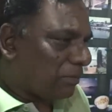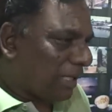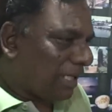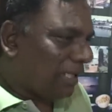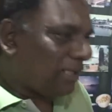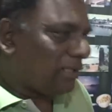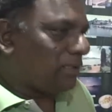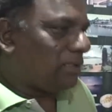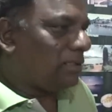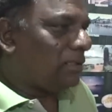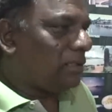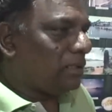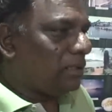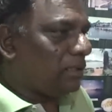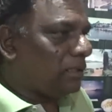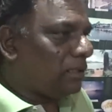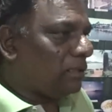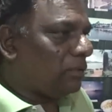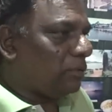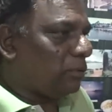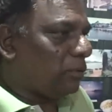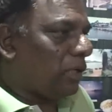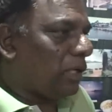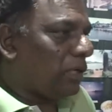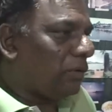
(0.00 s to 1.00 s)
Basically,
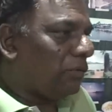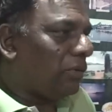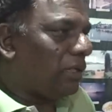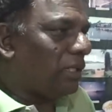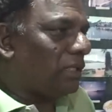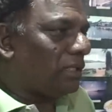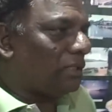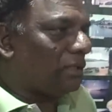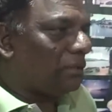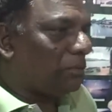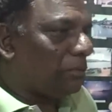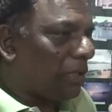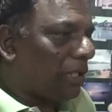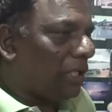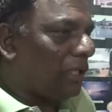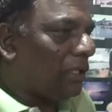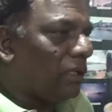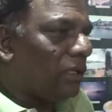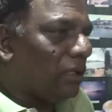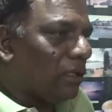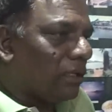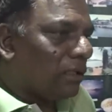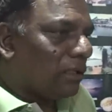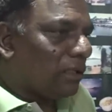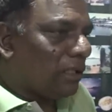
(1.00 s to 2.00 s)
one reason being
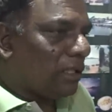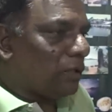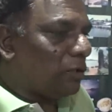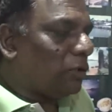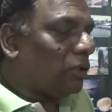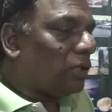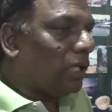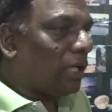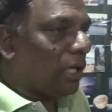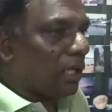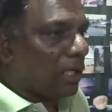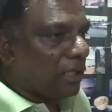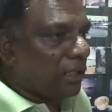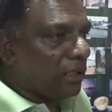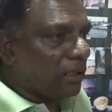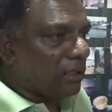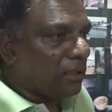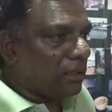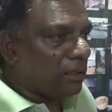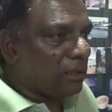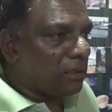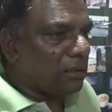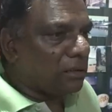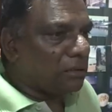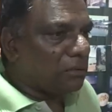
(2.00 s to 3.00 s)
they're not getting
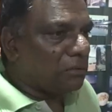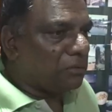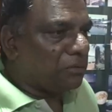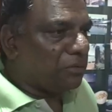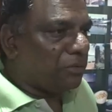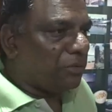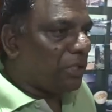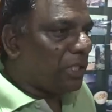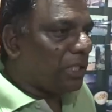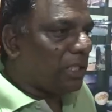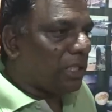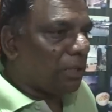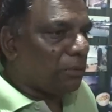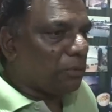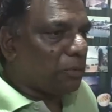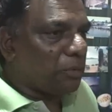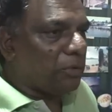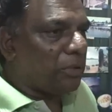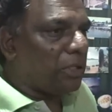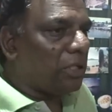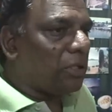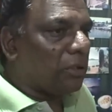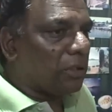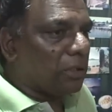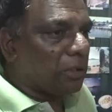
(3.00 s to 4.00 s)
free time to
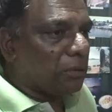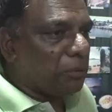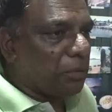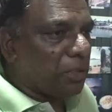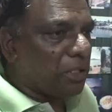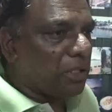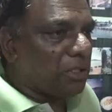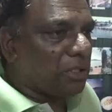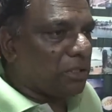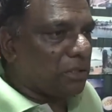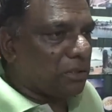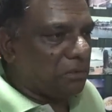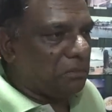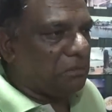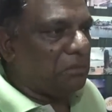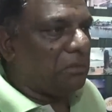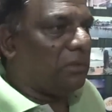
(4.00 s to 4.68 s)
read on the beach.